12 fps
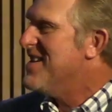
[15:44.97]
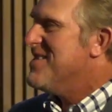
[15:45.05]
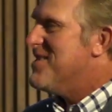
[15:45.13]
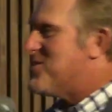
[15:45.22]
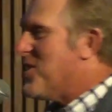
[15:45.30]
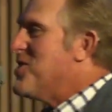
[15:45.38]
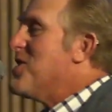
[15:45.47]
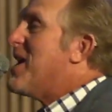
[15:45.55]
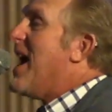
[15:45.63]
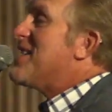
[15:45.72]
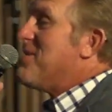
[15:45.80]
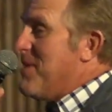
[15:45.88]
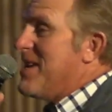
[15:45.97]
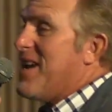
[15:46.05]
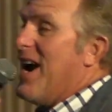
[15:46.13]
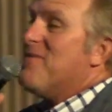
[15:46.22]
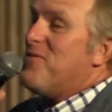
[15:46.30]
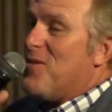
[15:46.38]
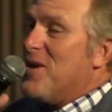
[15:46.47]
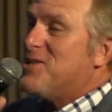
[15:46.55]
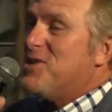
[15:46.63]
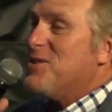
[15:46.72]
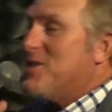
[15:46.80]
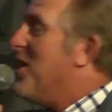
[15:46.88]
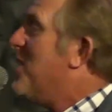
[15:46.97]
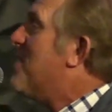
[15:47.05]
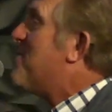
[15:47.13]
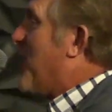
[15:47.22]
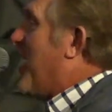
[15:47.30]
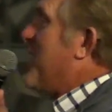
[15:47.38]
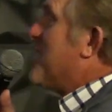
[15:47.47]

So you got to be careful what you do in front of your